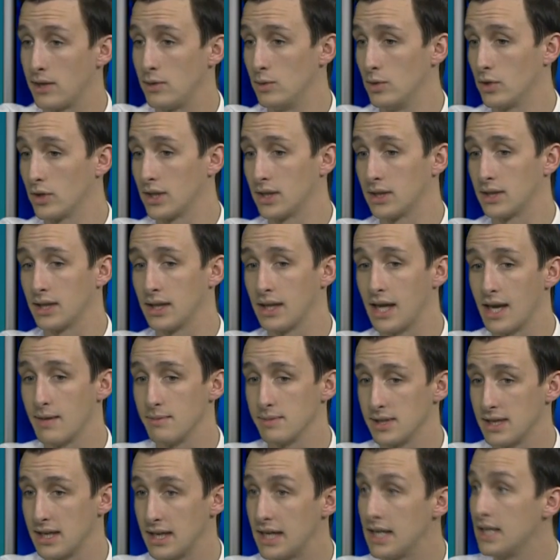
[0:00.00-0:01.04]
look at the games
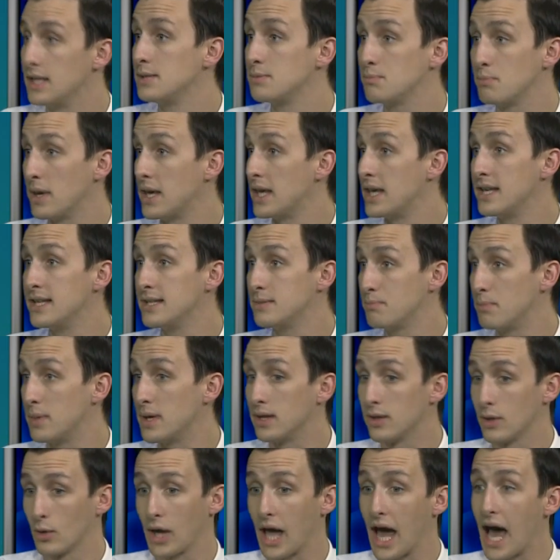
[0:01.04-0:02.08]
that he's he's
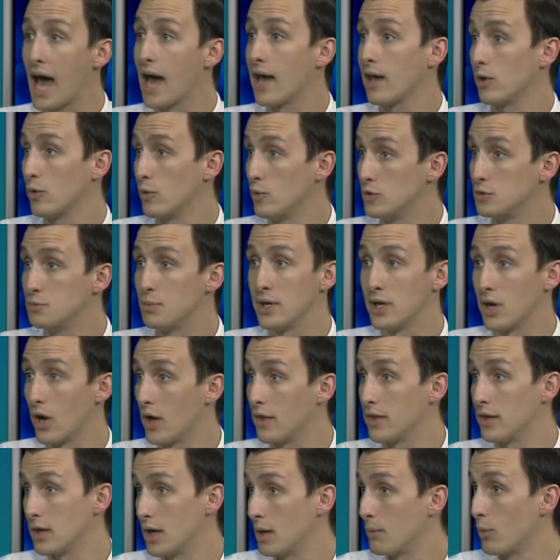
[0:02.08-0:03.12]
been the guy who's been
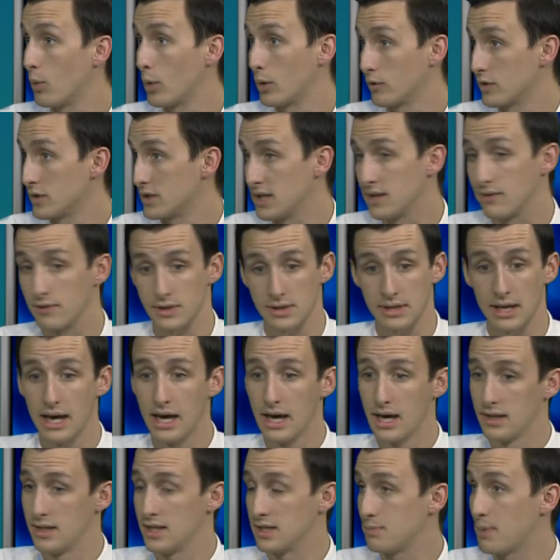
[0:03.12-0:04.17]
on the number one right. receivers.
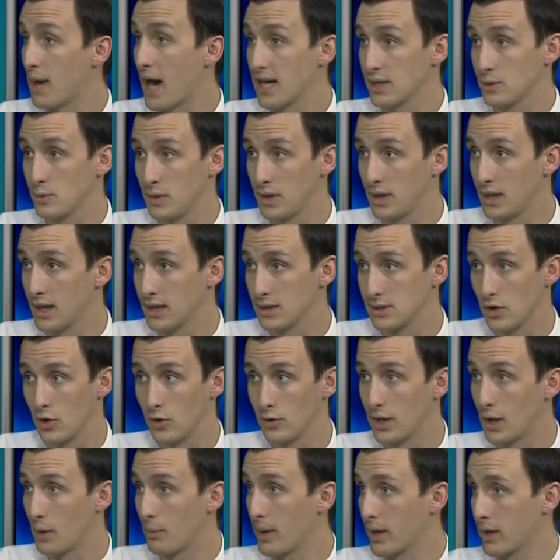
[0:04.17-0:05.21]
This past week against
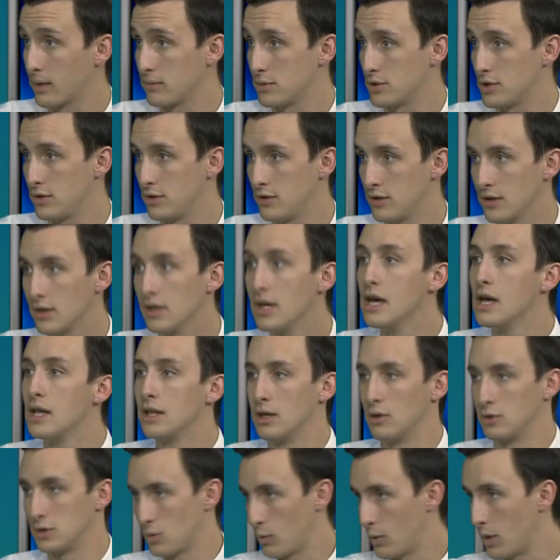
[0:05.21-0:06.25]
Odell Beckham Jr.,
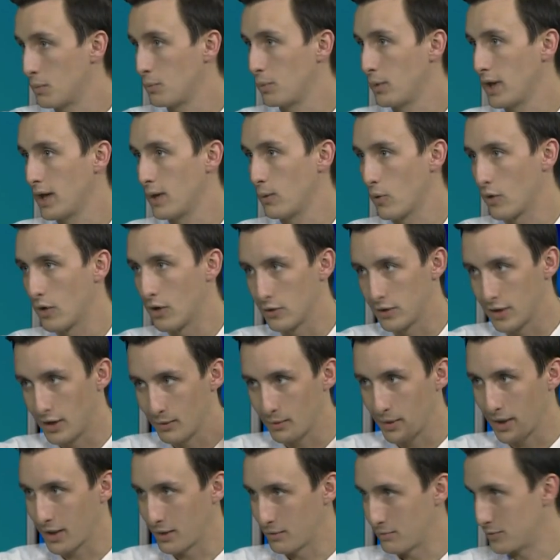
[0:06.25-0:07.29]
there was the one play where Odell
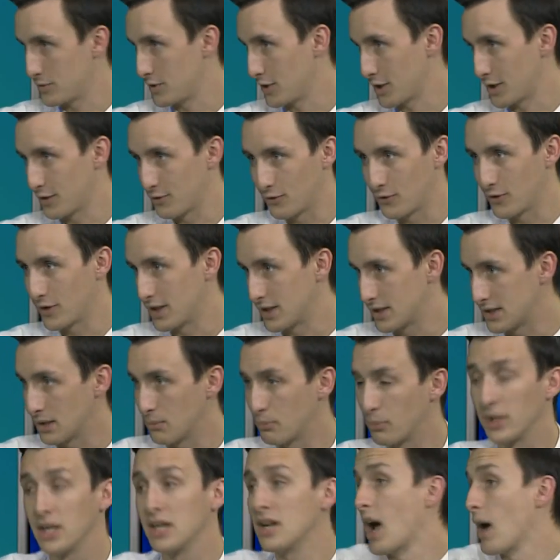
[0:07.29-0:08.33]
Beckham took it for the, t-
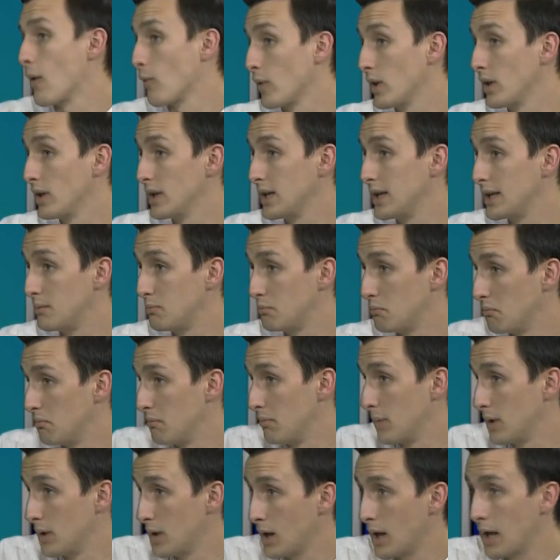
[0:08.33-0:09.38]
right. but not really
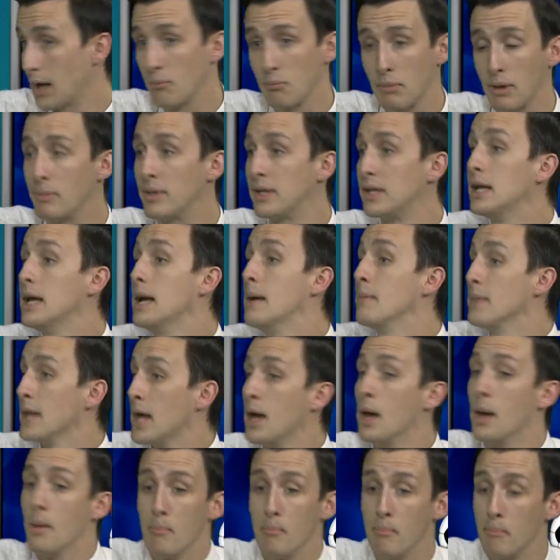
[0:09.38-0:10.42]
not really, I mean, not
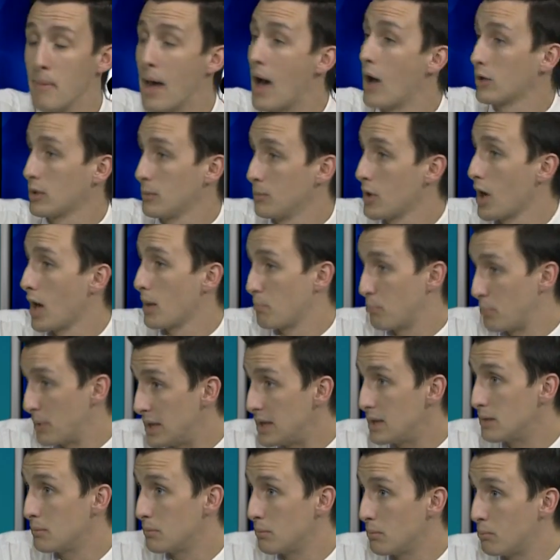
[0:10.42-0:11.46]
really his Malcolm fault. got
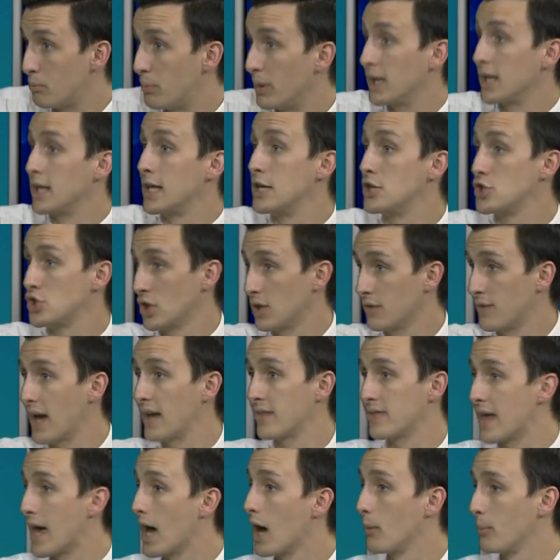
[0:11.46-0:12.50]
beat, right. but he should have
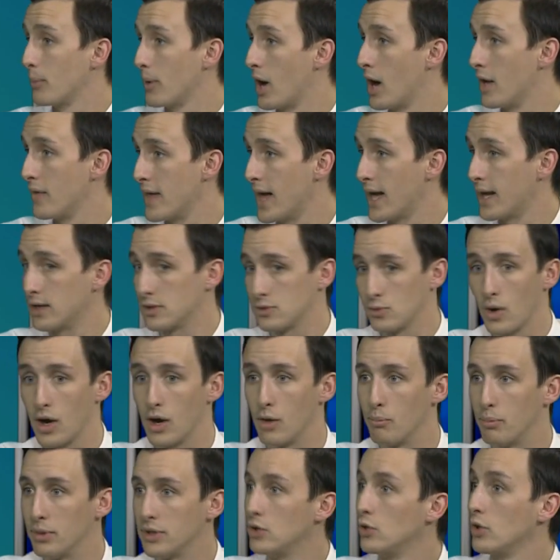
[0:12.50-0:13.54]
had the help on that as
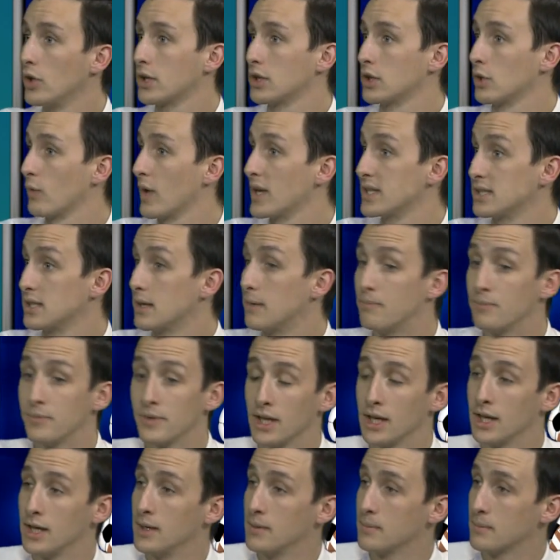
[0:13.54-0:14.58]
well. Yeah, but you look at the rest. That should have been a,